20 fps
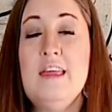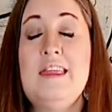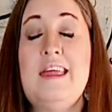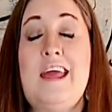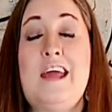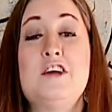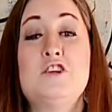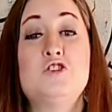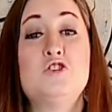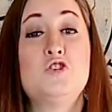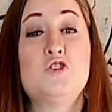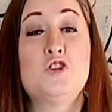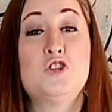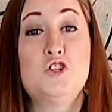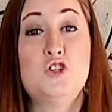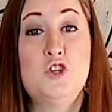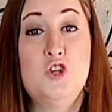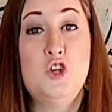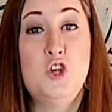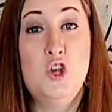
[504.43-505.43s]
The answer
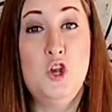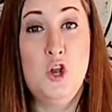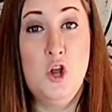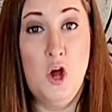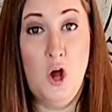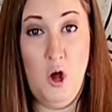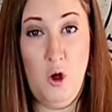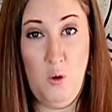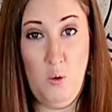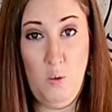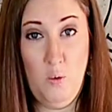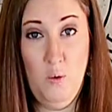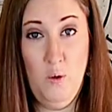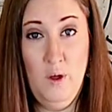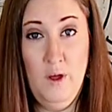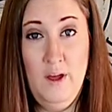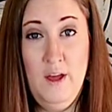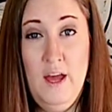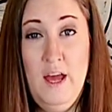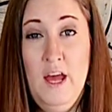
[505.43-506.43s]
is no.
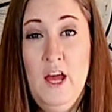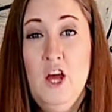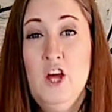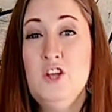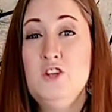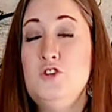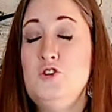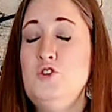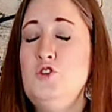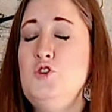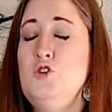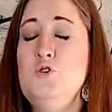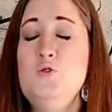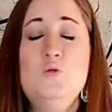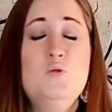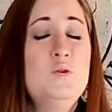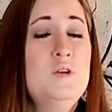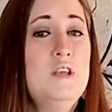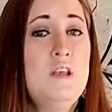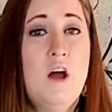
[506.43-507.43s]

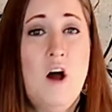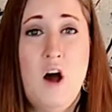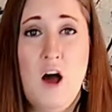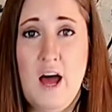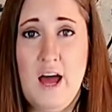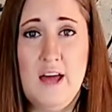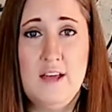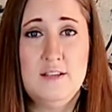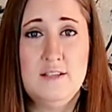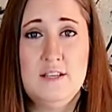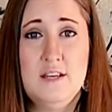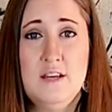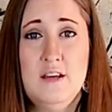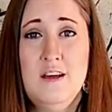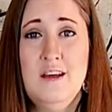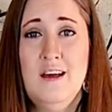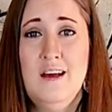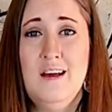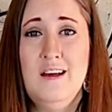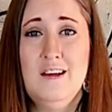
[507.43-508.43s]
Do not
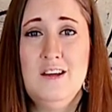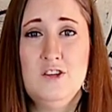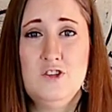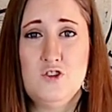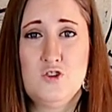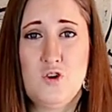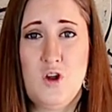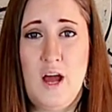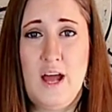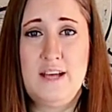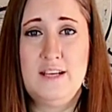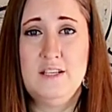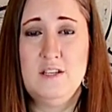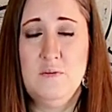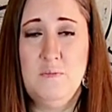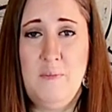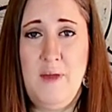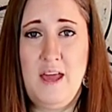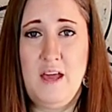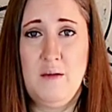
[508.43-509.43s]
try to
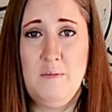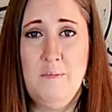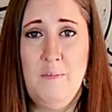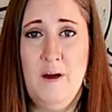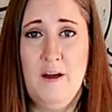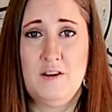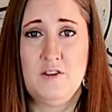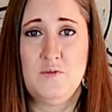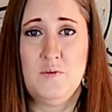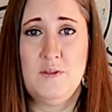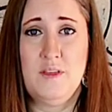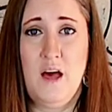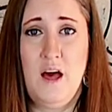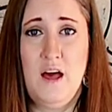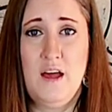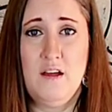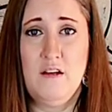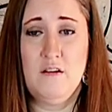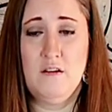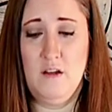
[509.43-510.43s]
make mugs with
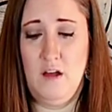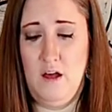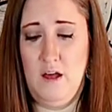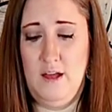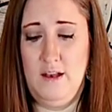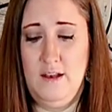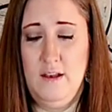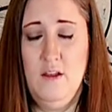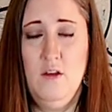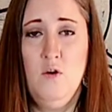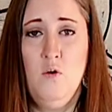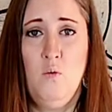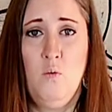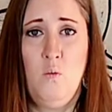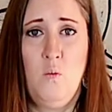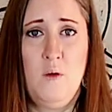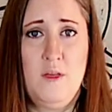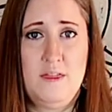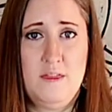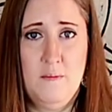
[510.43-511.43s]
iron-on
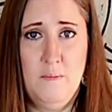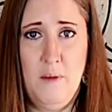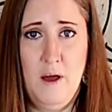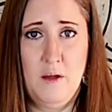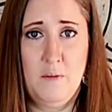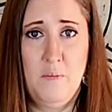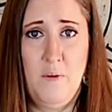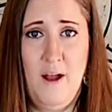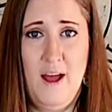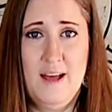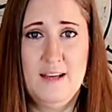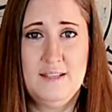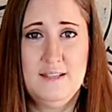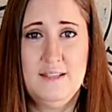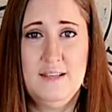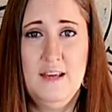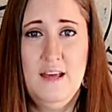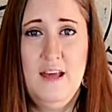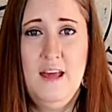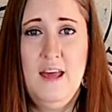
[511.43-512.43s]
with the mug
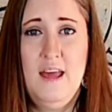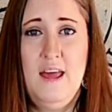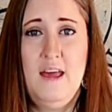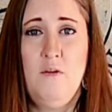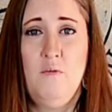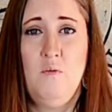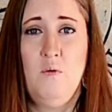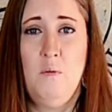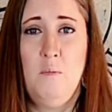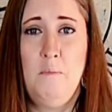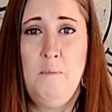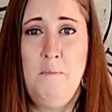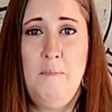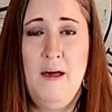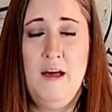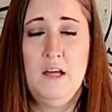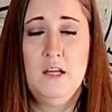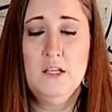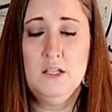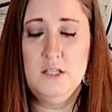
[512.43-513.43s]
press. It will
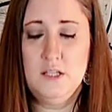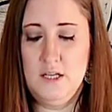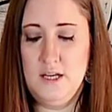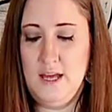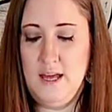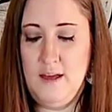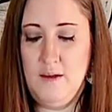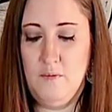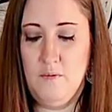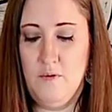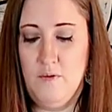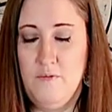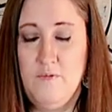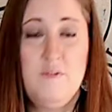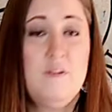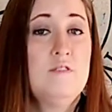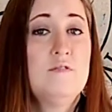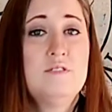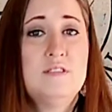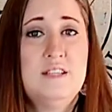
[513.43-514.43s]
melt, it will
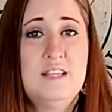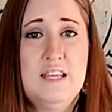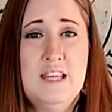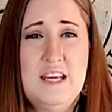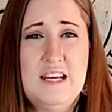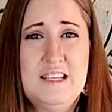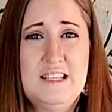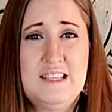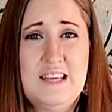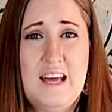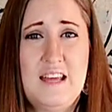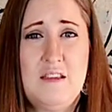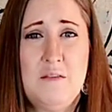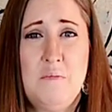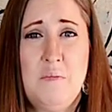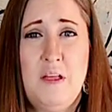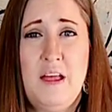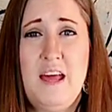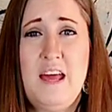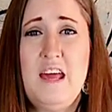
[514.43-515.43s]
fuse to the inside of
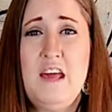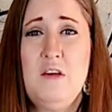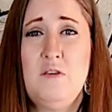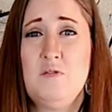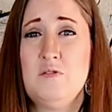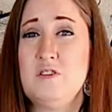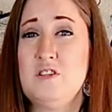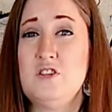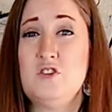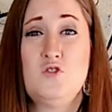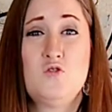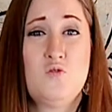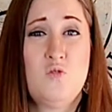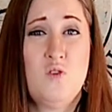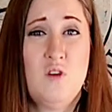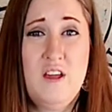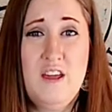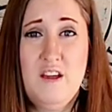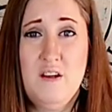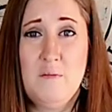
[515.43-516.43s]
the plate, it will
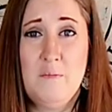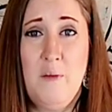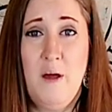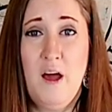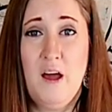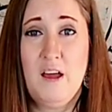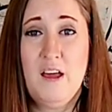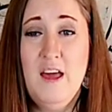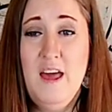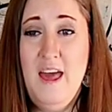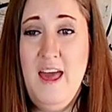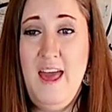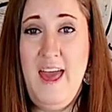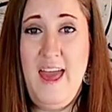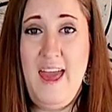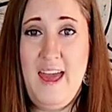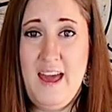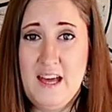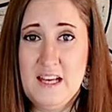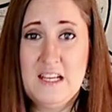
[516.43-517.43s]
destroy your mug,
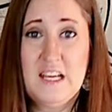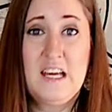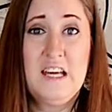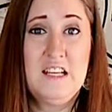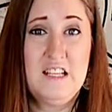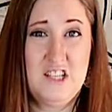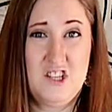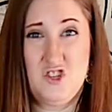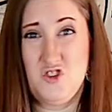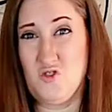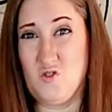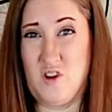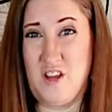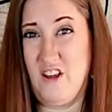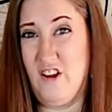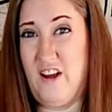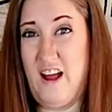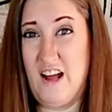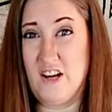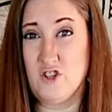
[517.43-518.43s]
and it can destroy
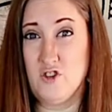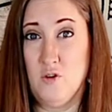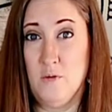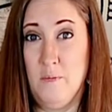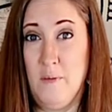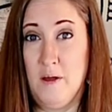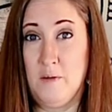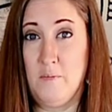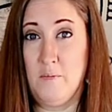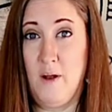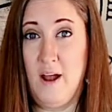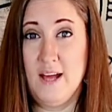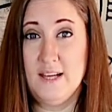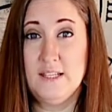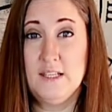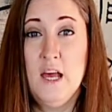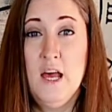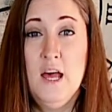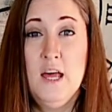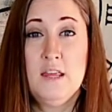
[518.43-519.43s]
your actual mug
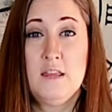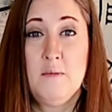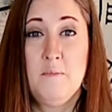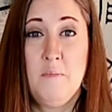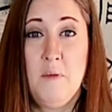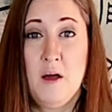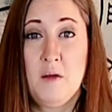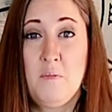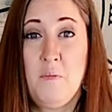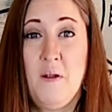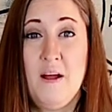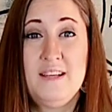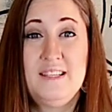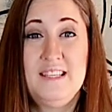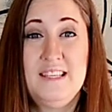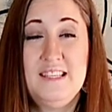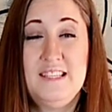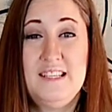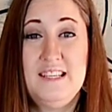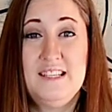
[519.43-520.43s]
press. The mug
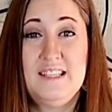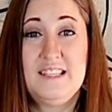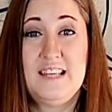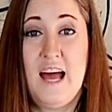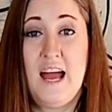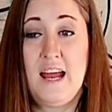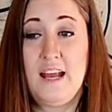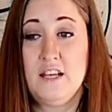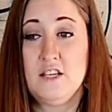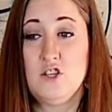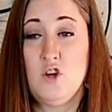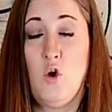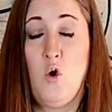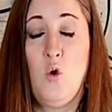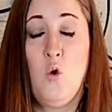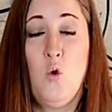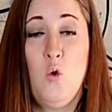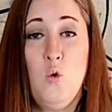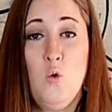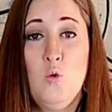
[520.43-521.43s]
press is designed to
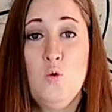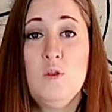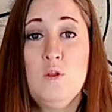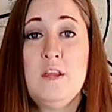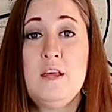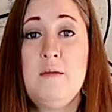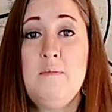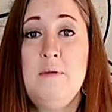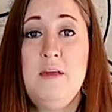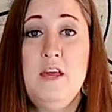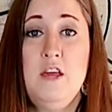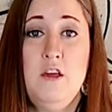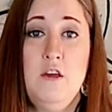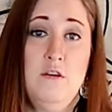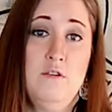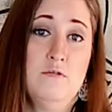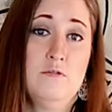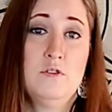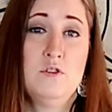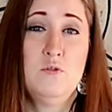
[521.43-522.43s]
only be
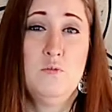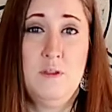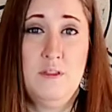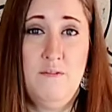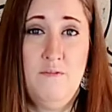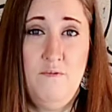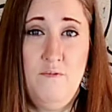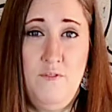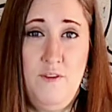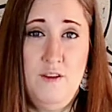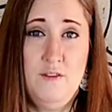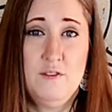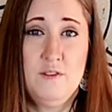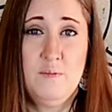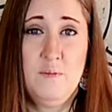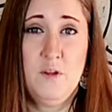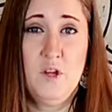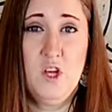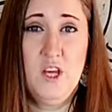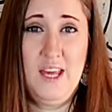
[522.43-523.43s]
used with
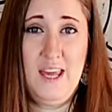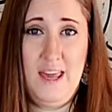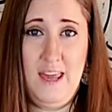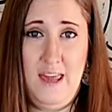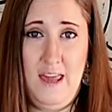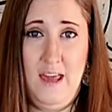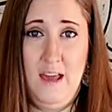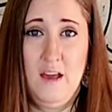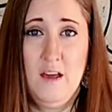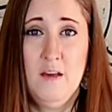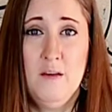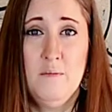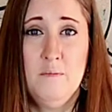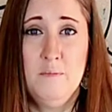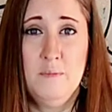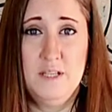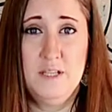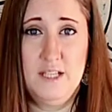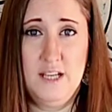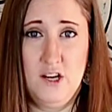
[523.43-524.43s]
Infusible ink
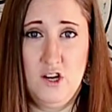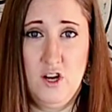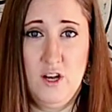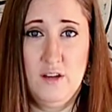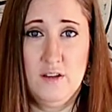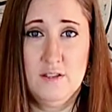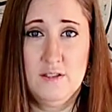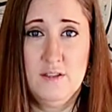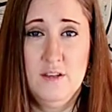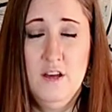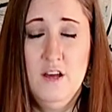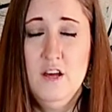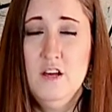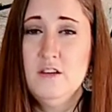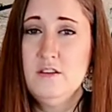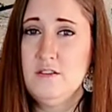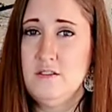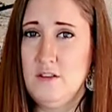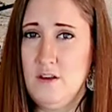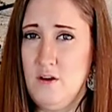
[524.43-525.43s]
materials.
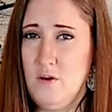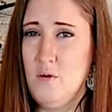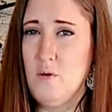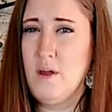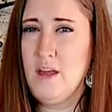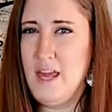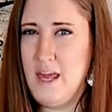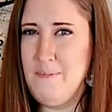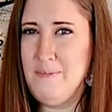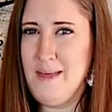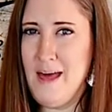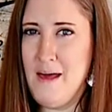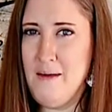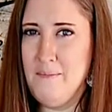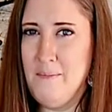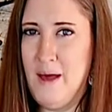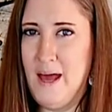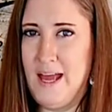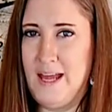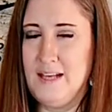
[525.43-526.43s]
So keep that
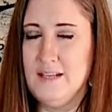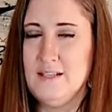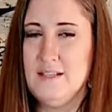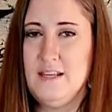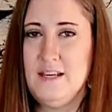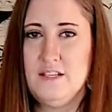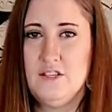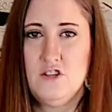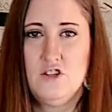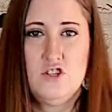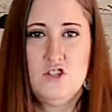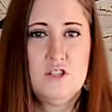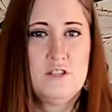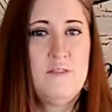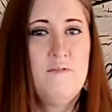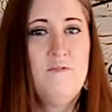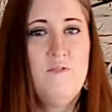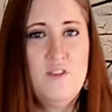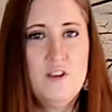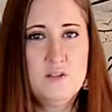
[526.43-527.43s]
in mind. These are just
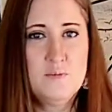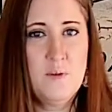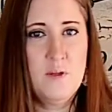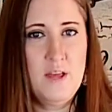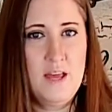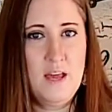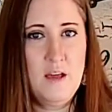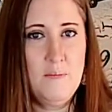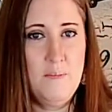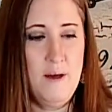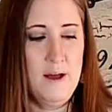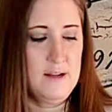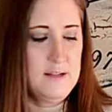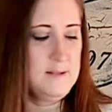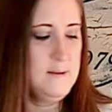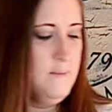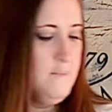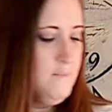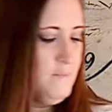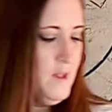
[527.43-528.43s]
Infusible ink
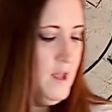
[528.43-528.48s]
mugs.